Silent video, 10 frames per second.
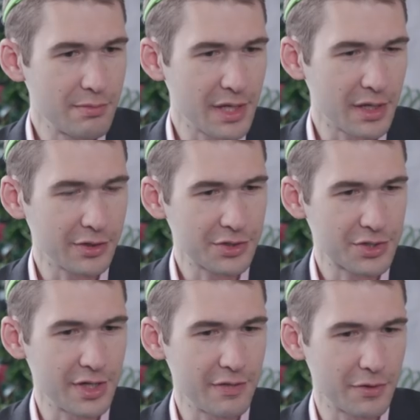making, let's
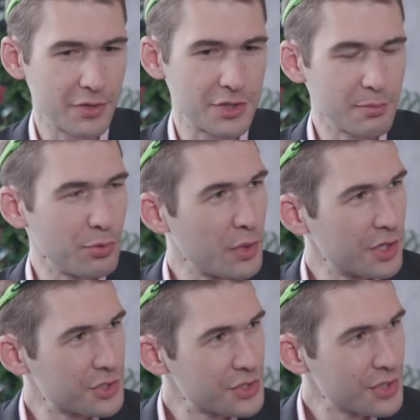say, very simple
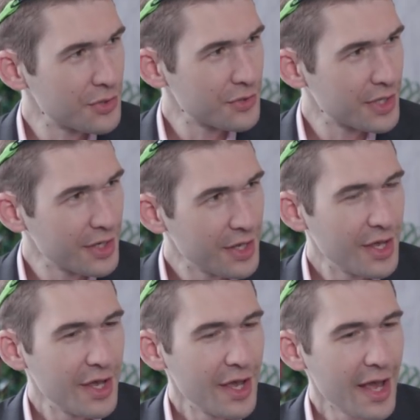watches the other day.
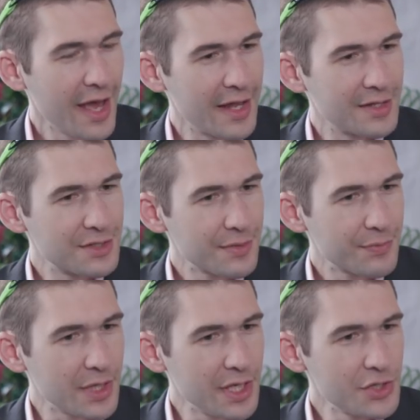Mm. And
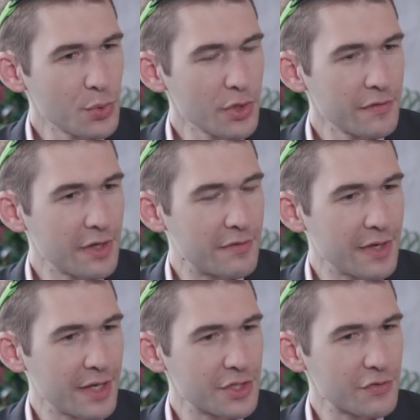he sort of
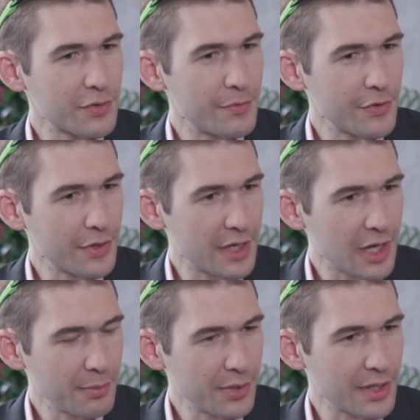advanced from very
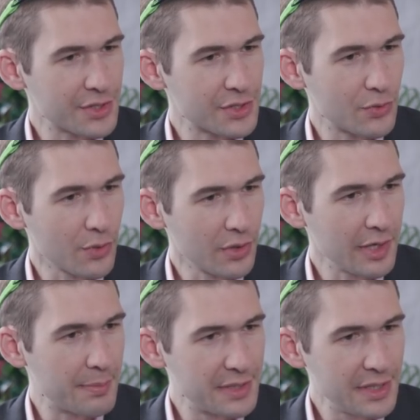complex Grand
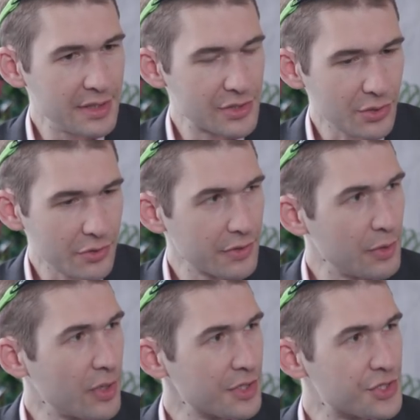et Petite Sonnerie
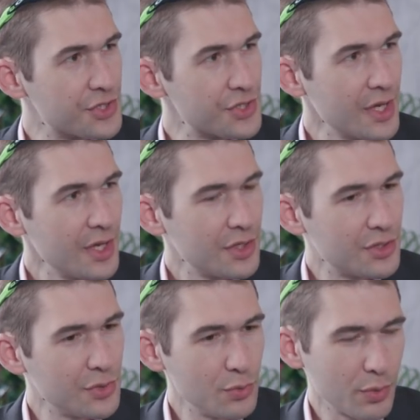watches mm.
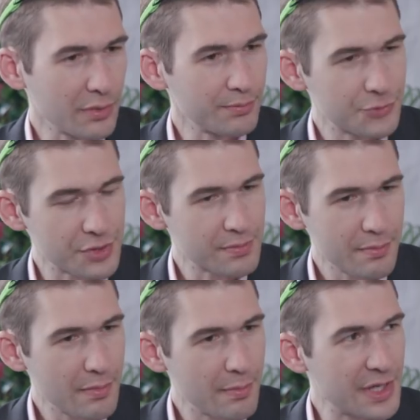to, well, just
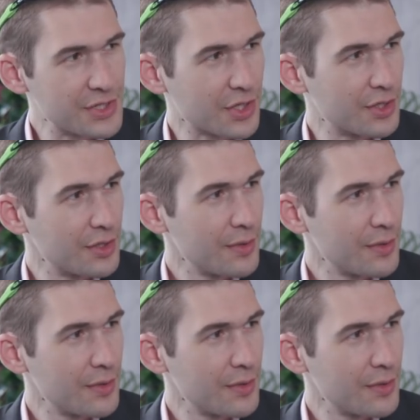basic